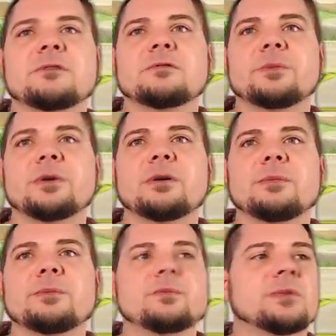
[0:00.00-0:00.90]
him
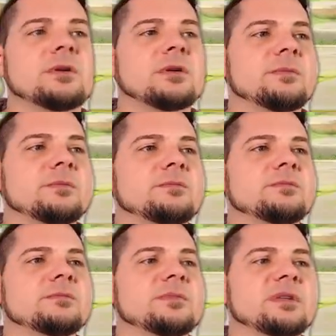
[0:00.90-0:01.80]
up.
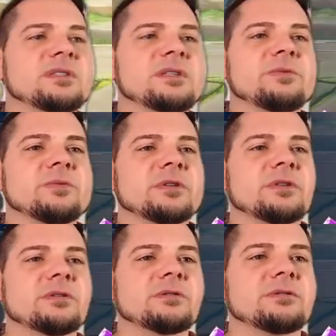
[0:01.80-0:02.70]
Is he really?
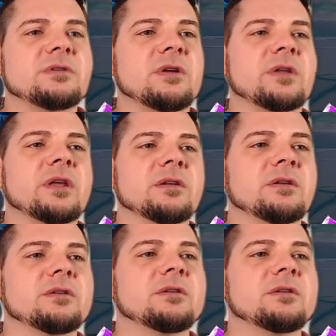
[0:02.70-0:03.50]
Okay, good.